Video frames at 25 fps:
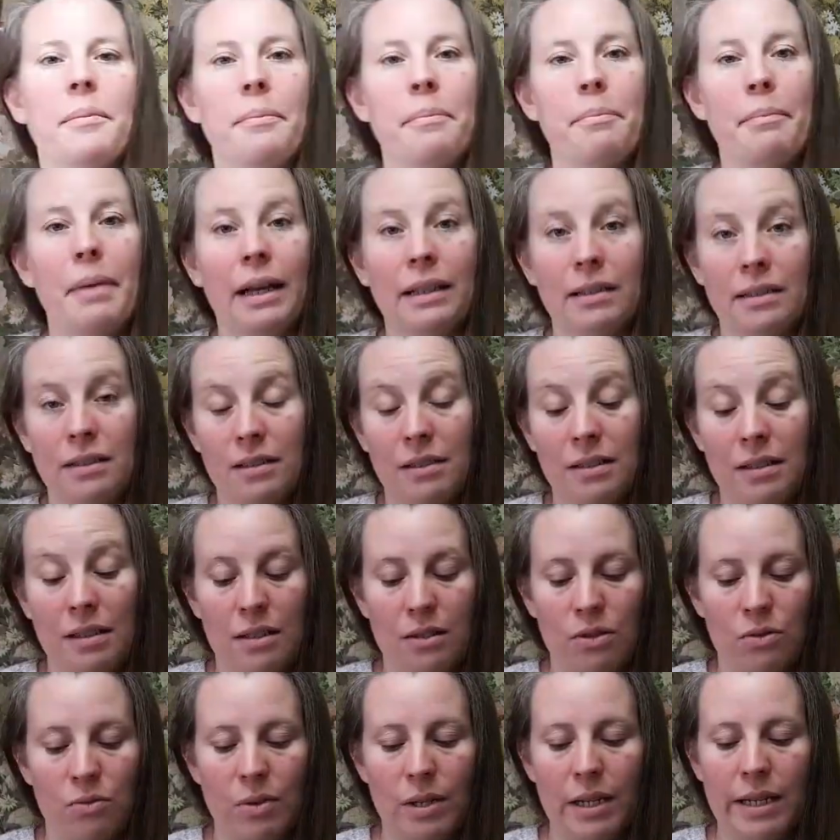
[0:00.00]
pattern
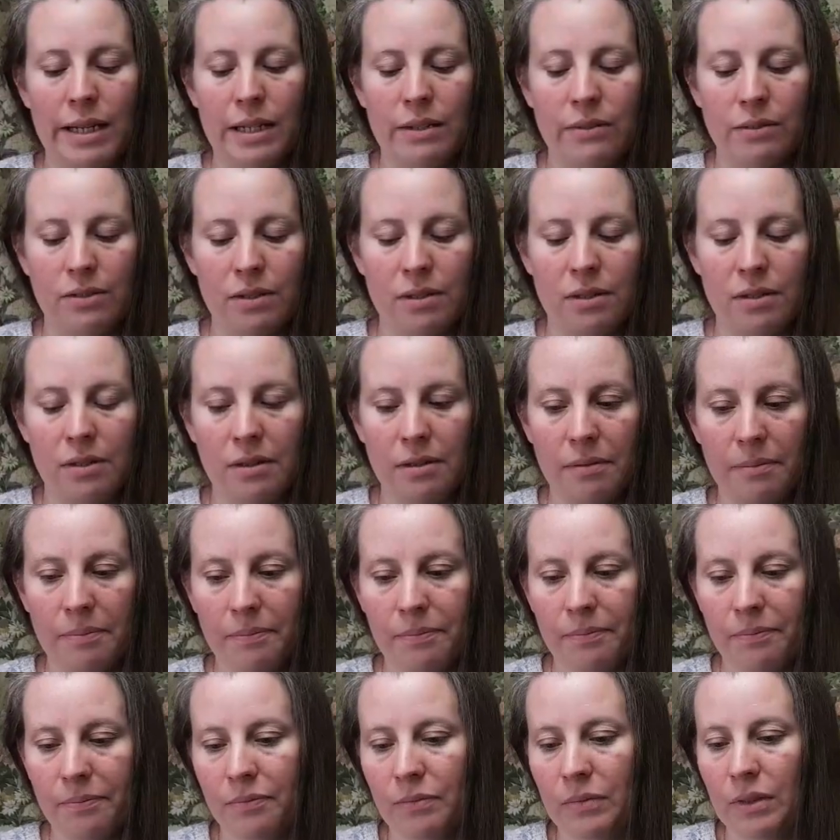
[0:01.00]
is released
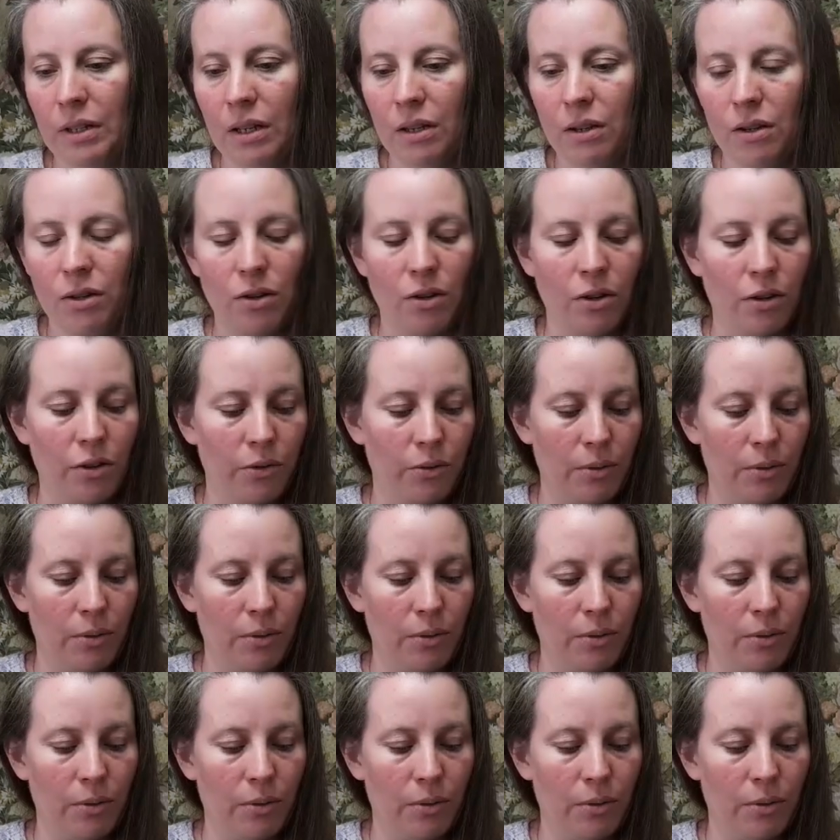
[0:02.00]
on